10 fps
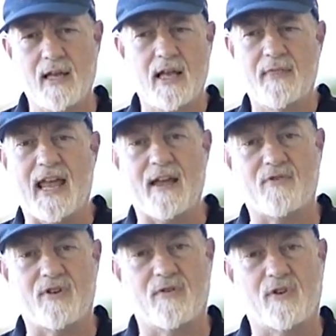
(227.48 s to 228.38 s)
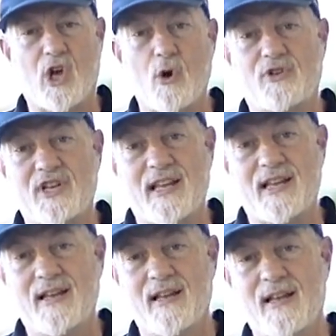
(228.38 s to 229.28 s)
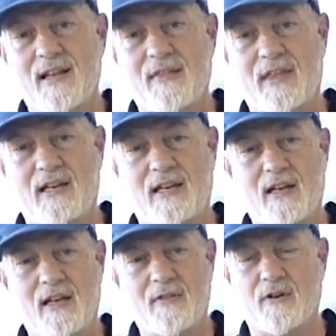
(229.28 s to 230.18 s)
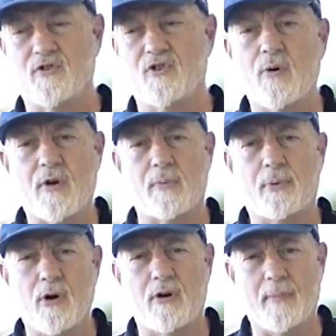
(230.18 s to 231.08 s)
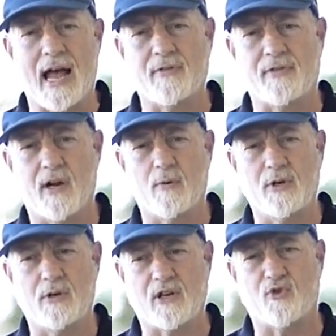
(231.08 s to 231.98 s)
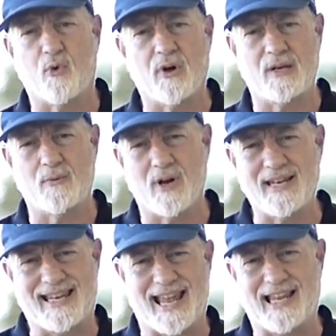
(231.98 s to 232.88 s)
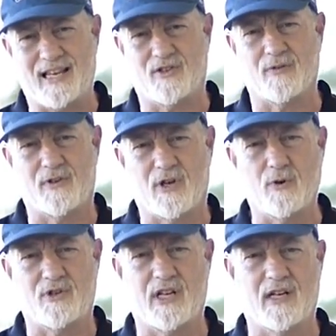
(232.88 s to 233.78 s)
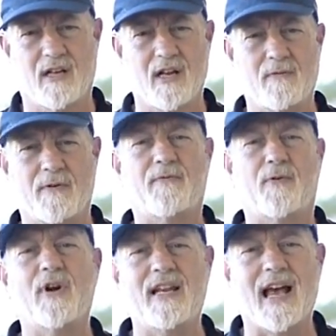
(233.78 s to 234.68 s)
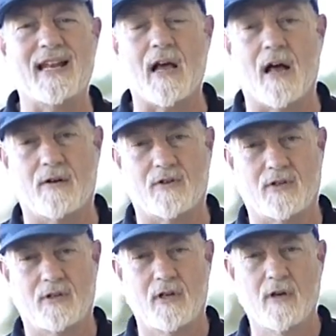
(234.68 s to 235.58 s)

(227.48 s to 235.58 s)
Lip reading: they have coaching. There's no other program out there where you get 21 days of coaching for $49.